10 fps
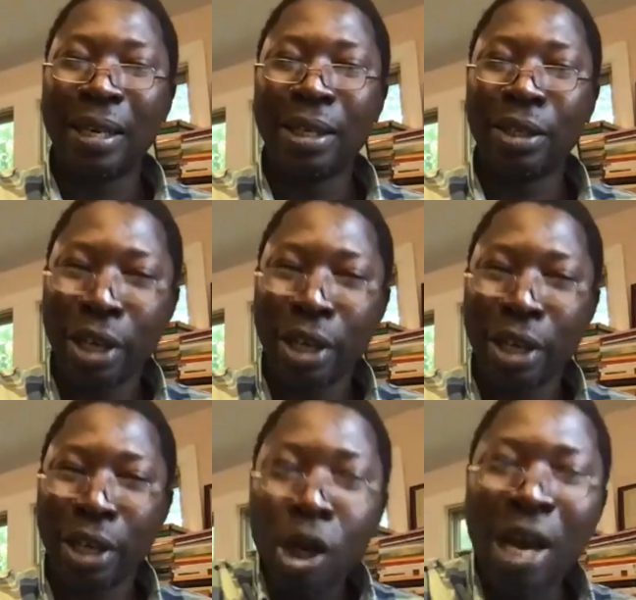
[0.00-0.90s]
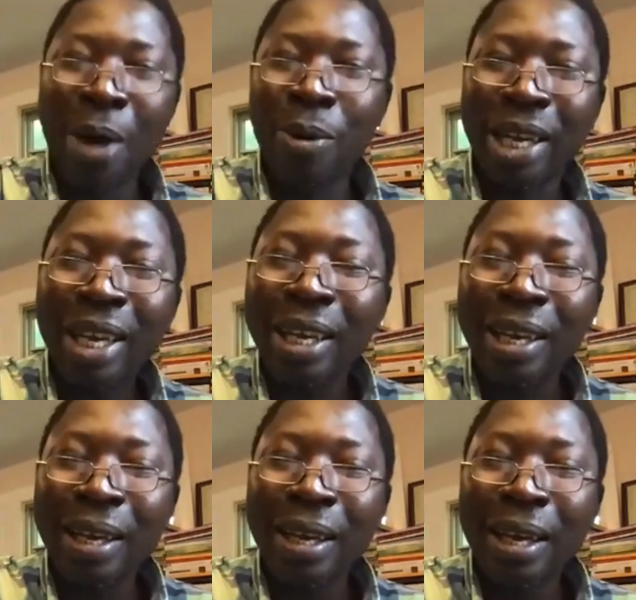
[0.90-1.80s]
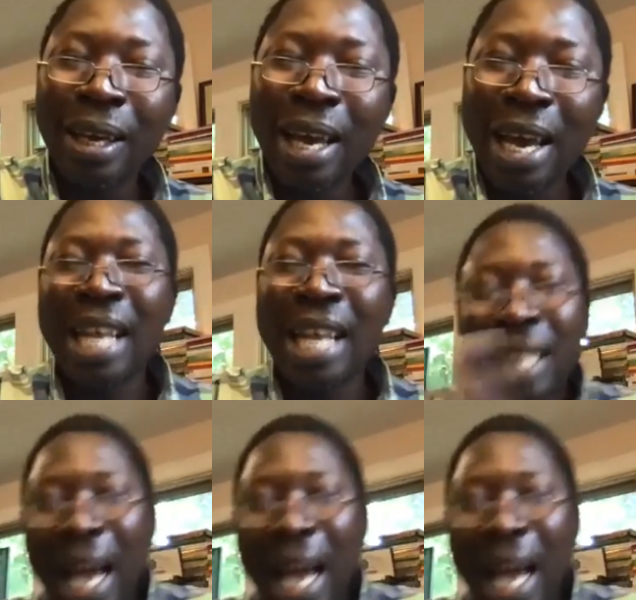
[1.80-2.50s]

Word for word: So you can talk to our king. And that's